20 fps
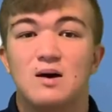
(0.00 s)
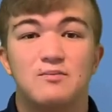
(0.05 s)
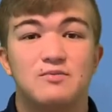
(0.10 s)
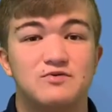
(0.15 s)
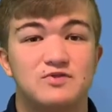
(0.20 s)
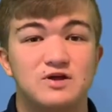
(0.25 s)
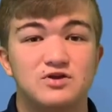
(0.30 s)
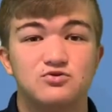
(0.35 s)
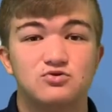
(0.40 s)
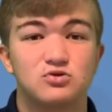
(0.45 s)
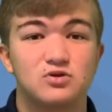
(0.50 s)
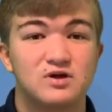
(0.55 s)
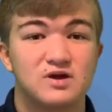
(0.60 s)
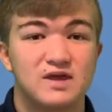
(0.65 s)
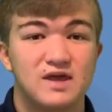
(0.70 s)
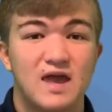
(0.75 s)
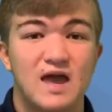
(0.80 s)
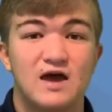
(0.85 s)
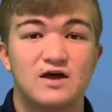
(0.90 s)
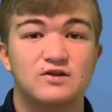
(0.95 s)
But then you're
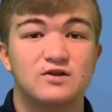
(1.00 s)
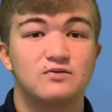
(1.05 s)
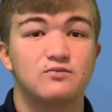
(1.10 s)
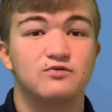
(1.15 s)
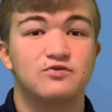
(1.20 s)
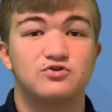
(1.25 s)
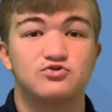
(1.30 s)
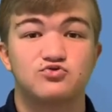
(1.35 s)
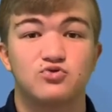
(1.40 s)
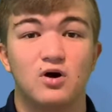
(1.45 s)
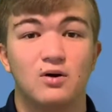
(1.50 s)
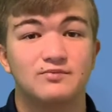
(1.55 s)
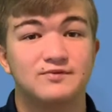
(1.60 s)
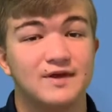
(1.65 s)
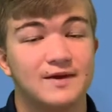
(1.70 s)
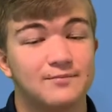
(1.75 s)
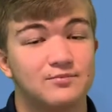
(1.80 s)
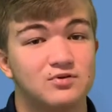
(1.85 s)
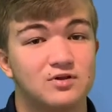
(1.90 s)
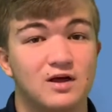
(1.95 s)
looking at, with a
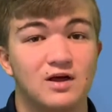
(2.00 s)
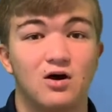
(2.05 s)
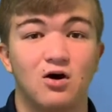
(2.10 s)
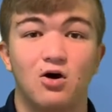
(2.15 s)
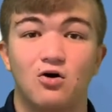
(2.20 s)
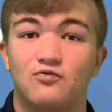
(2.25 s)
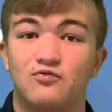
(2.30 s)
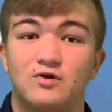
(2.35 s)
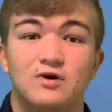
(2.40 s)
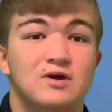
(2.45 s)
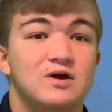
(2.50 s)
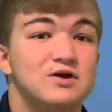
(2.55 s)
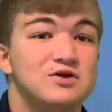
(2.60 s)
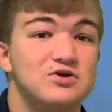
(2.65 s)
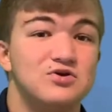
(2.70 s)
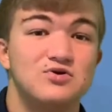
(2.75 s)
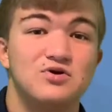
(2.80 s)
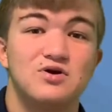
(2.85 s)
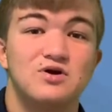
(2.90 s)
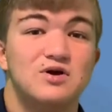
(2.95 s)
12-team playoff,
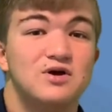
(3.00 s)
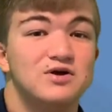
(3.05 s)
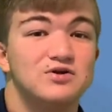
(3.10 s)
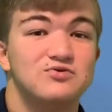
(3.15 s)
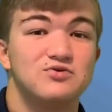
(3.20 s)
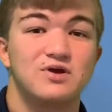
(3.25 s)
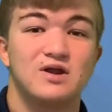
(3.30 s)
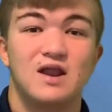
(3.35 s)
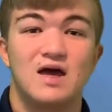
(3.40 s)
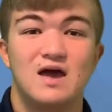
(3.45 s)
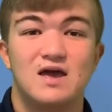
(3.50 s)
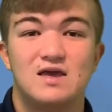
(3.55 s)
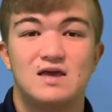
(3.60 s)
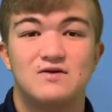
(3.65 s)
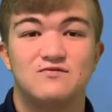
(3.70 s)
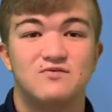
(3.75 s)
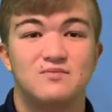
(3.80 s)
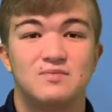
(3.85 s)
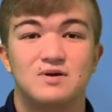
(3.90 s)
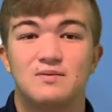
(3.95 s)
you're going to
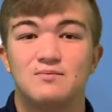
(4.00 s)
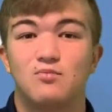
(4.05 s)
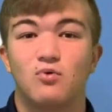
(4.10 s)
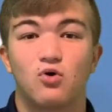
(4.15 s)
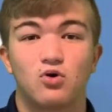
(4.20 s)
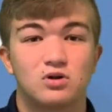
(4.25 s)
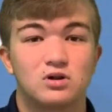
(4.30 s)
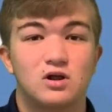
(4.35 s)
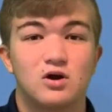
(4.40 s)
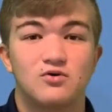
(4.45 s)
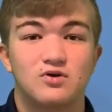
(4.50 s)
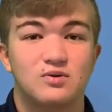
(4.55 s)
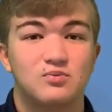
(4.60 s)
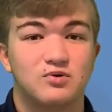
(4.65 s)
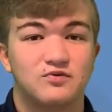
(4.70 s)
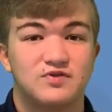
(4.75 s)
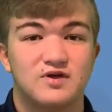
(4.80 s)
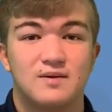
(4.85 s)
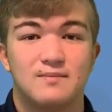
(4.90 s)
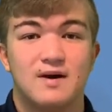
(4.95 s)
even be more loaded
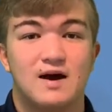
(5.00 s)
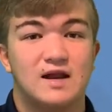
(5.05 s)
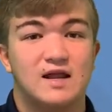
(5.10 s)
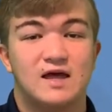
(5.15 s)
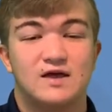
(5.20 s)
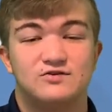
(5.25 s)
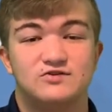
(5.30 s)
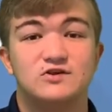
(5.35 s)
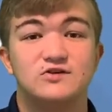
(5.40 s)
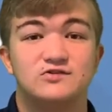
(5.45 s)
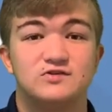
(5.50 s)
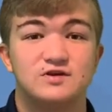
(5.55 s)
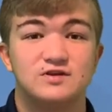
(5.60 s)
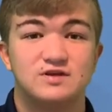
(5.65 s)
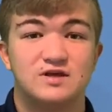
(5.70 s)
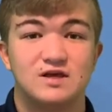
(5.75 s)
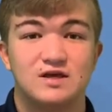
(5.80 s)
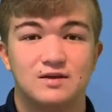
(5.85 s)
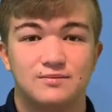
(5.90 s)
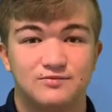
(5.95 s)
with the amount of SEC
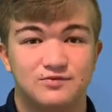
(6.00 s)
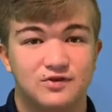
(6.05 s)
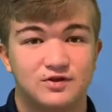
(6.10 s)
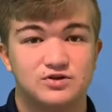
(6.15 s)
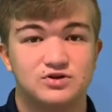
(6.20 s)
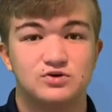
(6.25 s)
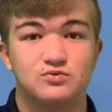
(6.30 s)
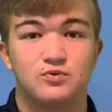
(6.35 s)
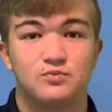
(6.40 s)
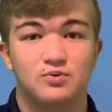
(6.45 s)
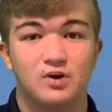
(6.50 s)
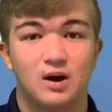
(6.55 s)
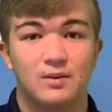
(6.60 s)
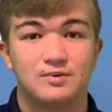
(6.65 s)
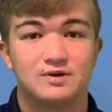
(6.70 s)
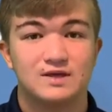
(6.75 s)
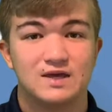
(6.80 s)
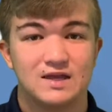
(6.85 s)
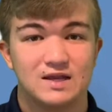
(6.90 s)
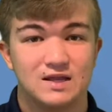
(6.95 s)
teams that you would
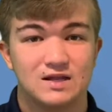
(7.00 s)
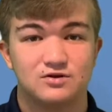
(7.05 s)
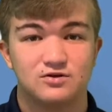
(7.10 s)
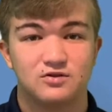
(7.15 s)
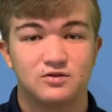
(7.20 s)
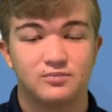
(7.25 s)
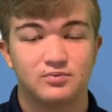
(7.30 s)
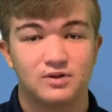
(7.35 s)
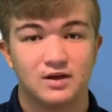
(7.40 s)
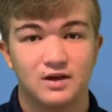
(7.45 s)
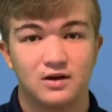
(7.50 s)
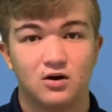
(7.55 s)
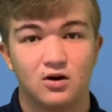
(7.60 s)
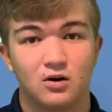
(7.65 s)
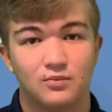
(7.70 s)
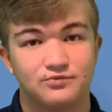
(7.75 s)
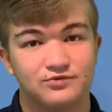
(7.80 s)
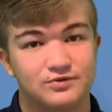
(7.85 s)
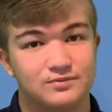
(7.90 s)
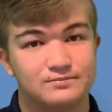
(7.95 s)
probably get into the
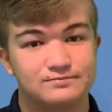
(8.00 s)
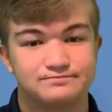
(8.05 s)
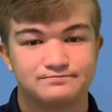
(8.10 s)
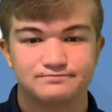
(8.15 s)
playoffs.